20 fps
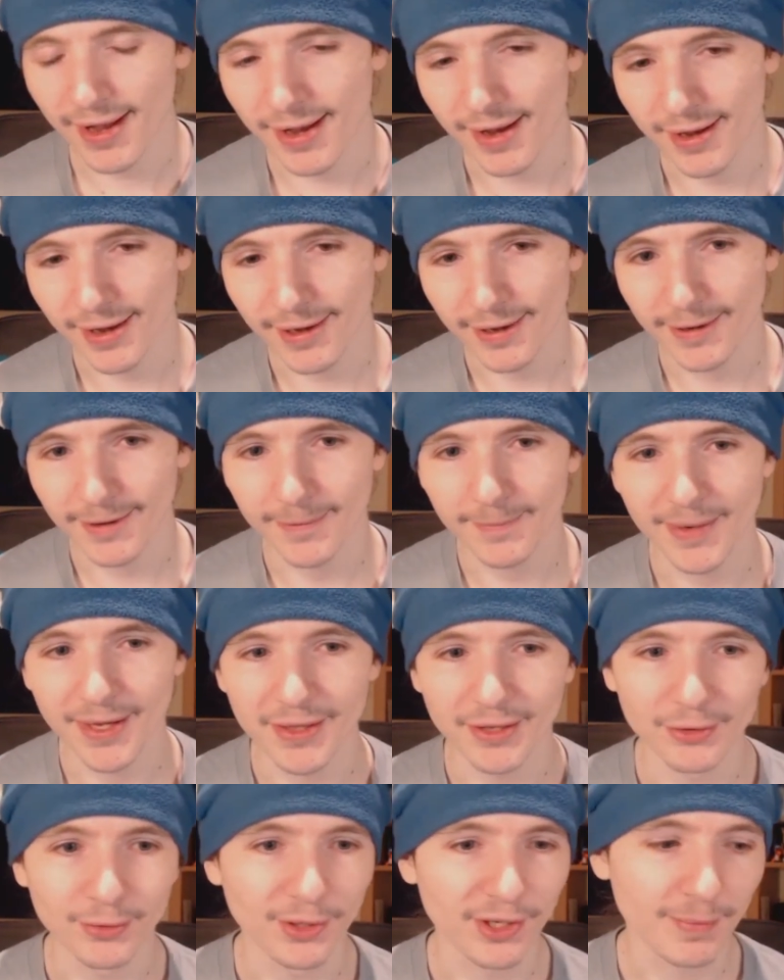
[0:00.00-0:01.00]

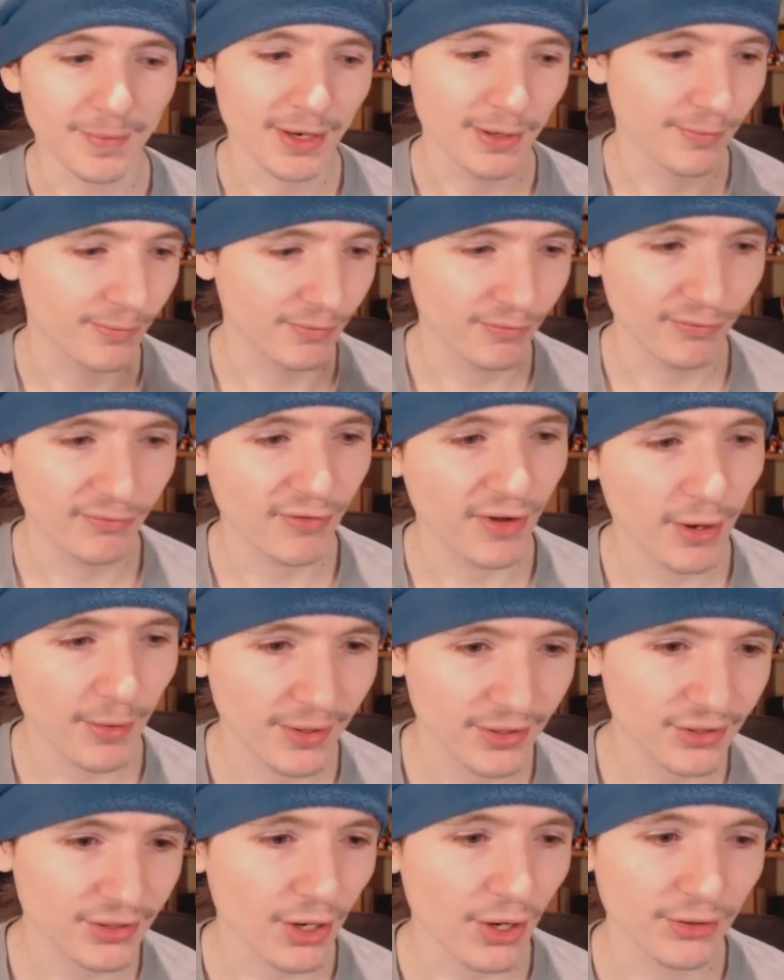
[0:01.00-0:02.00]
And they talk about
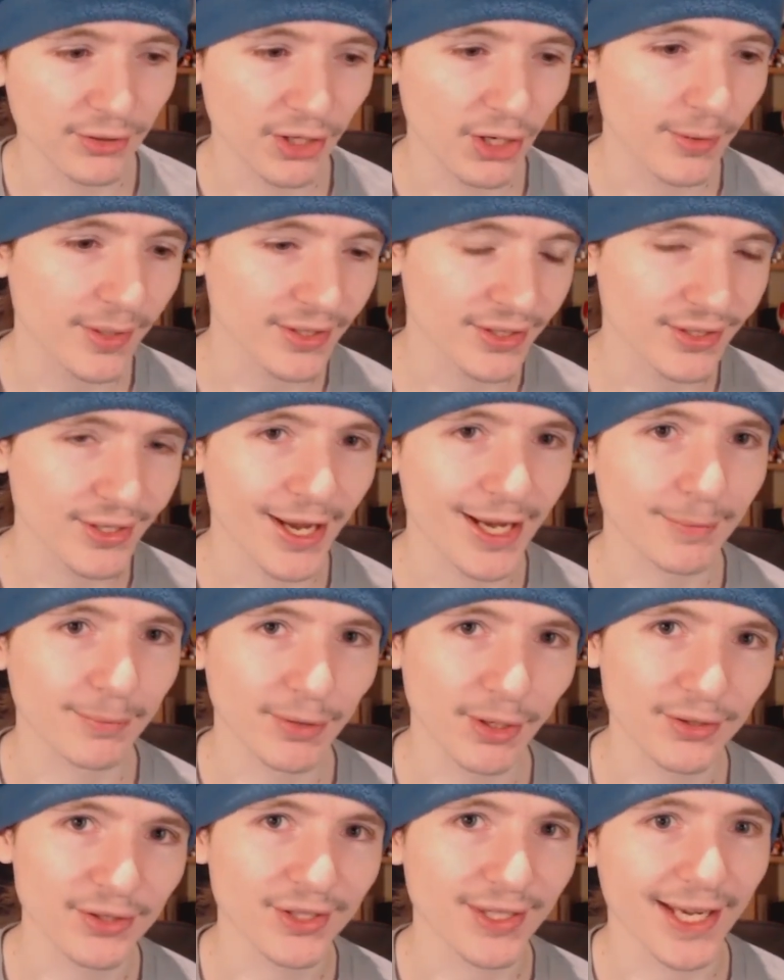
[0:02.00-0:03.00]
various ongoing side
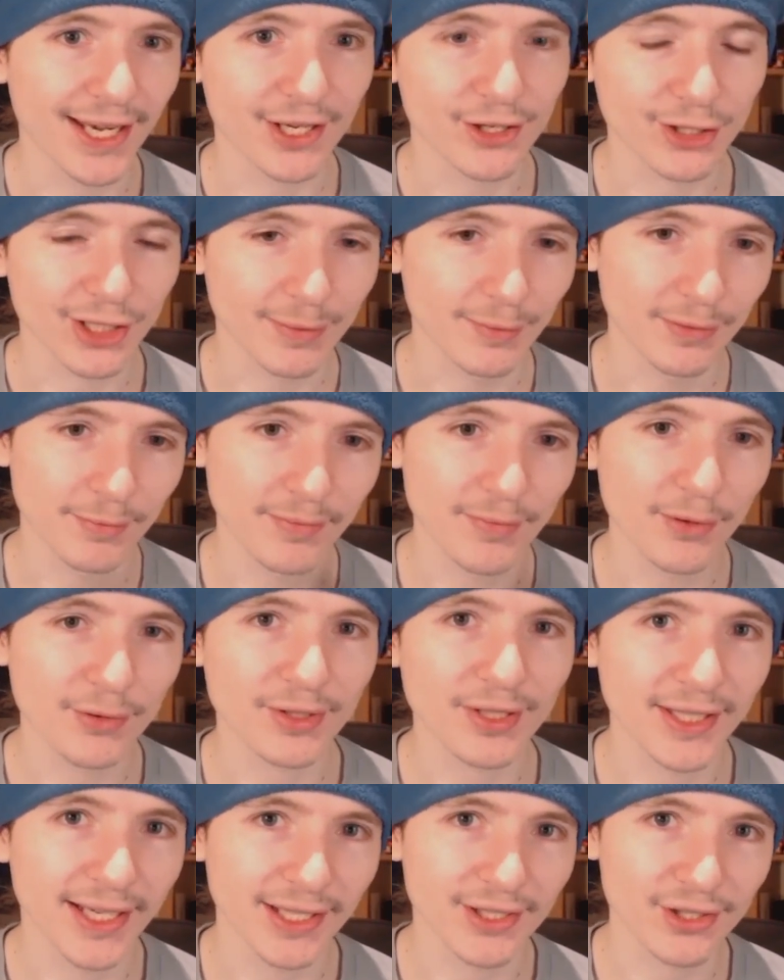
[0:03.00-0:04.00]
plots occasionally, but
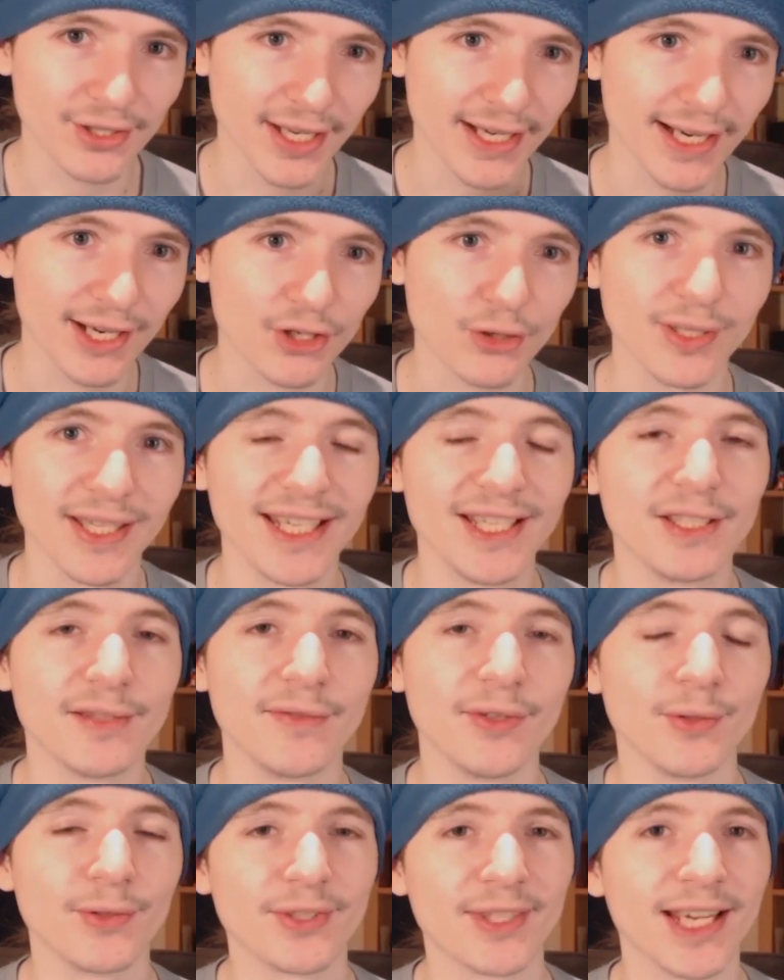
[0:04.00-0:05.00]
mostly it's an actual
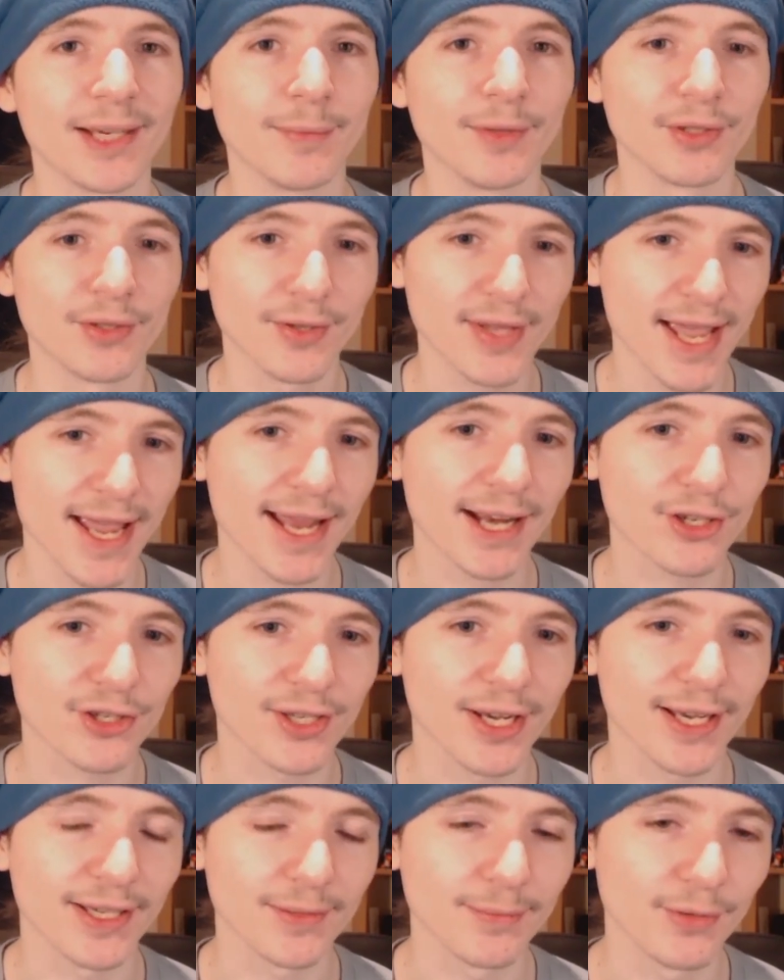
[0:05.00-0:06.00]
interview segment, so that
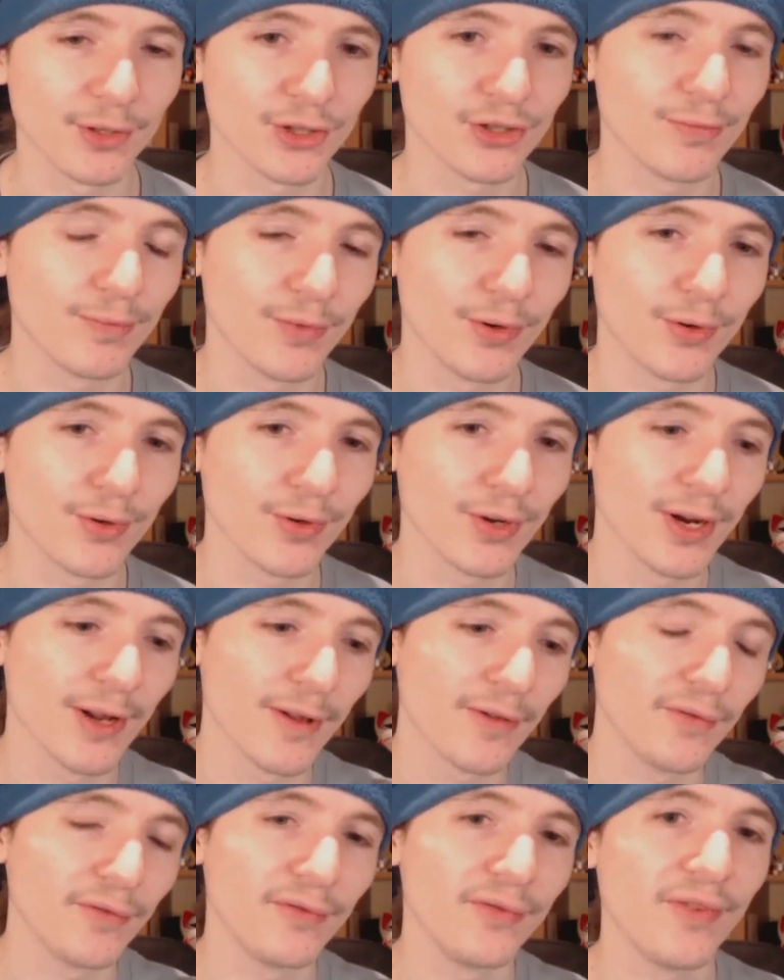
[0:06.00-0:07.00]
actually has a much more
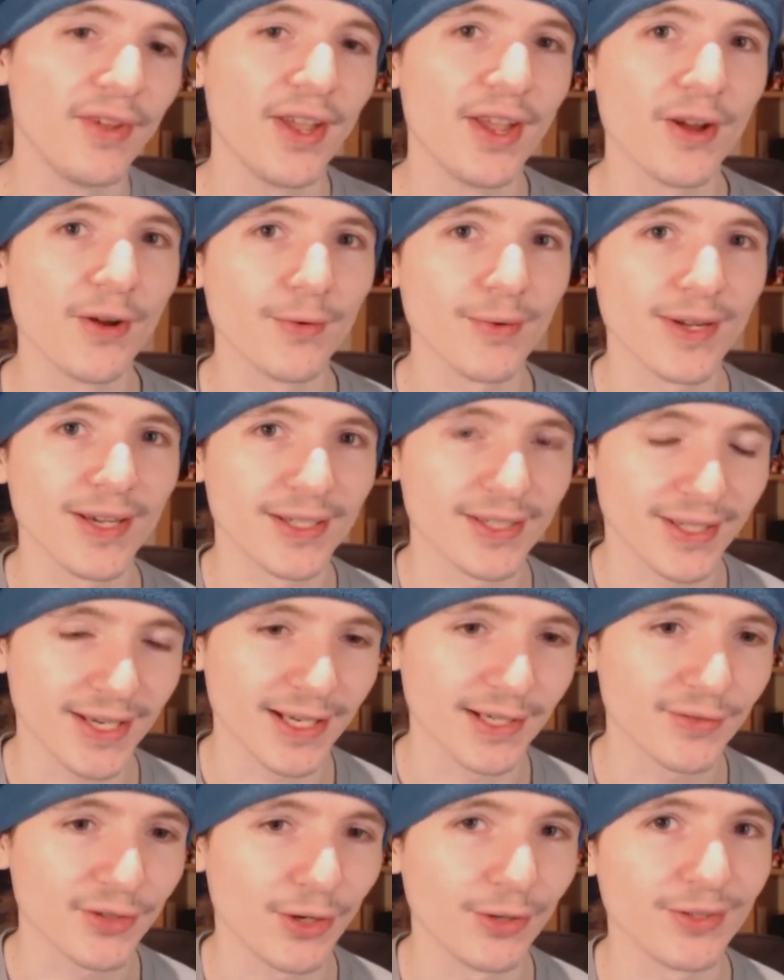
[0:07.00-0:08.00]
varied
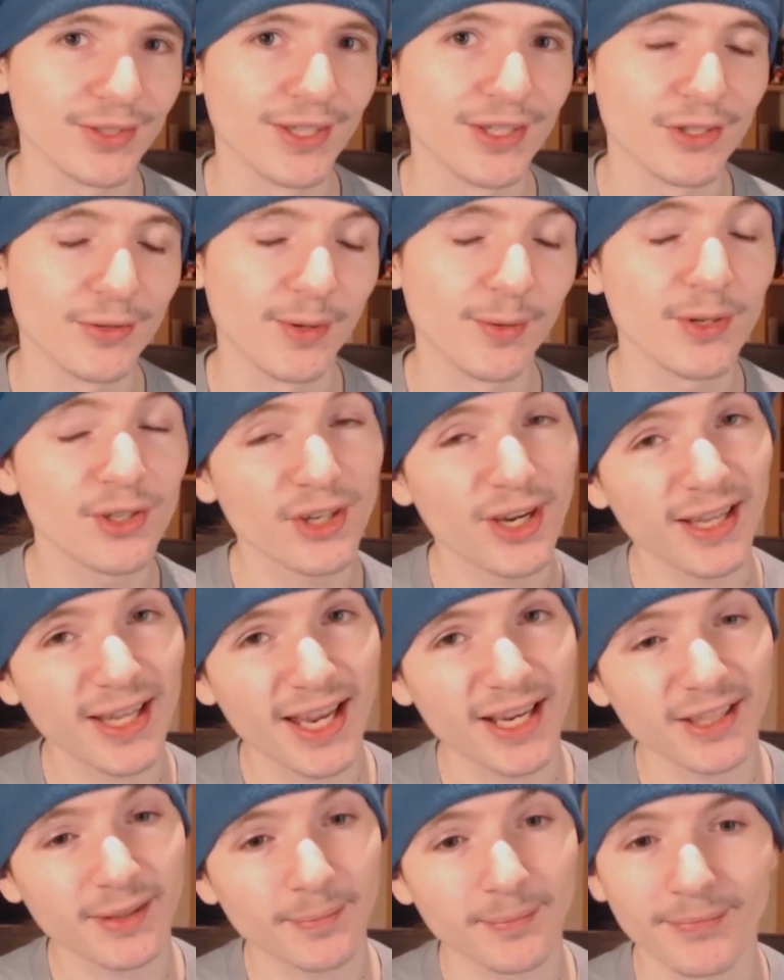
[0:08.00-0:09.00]
kind of content to it, which I
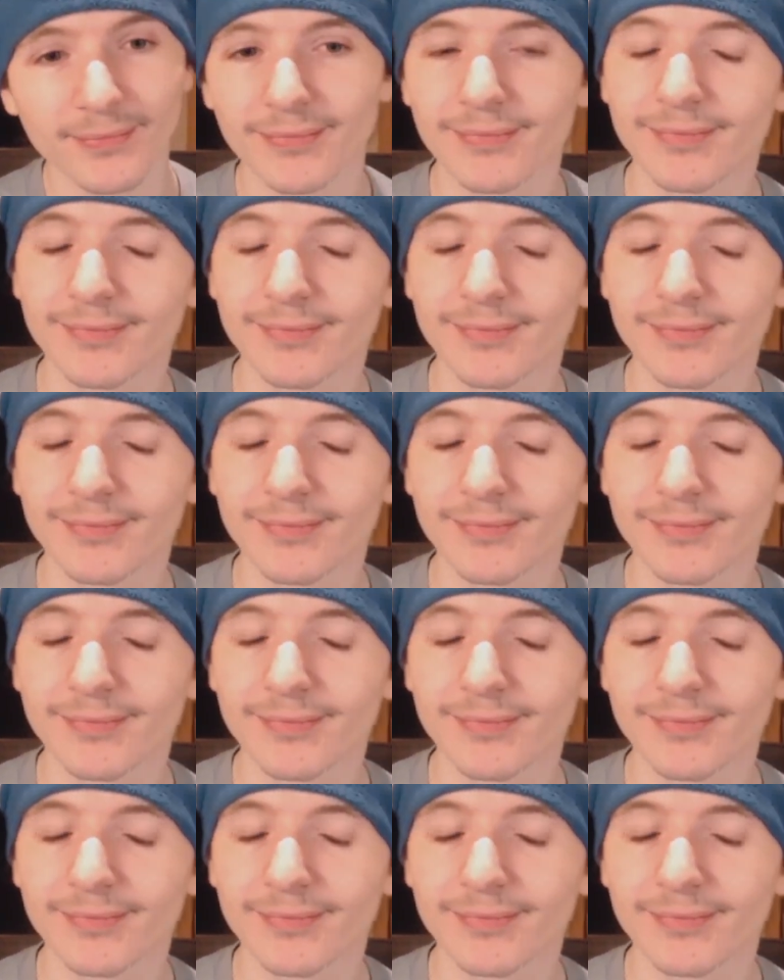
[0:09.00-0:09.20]
like.